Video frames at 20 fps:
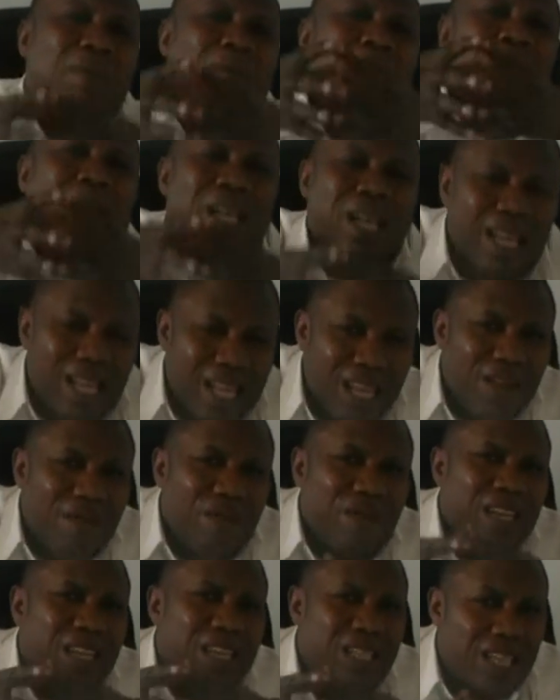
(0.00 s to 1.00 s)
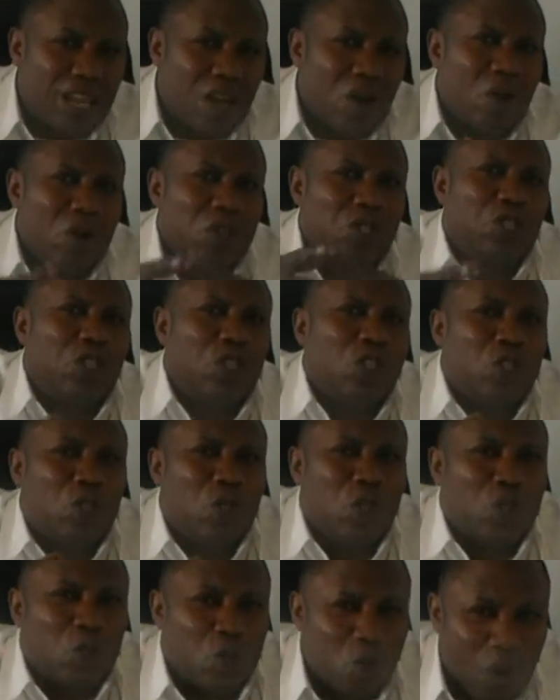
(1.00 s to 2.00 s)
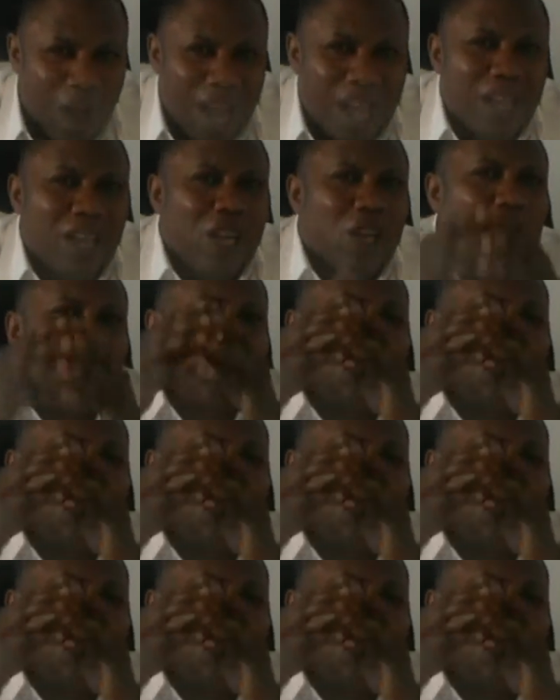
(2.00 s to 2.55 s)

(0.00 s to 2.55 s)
believed in the Lord Jesus Christ,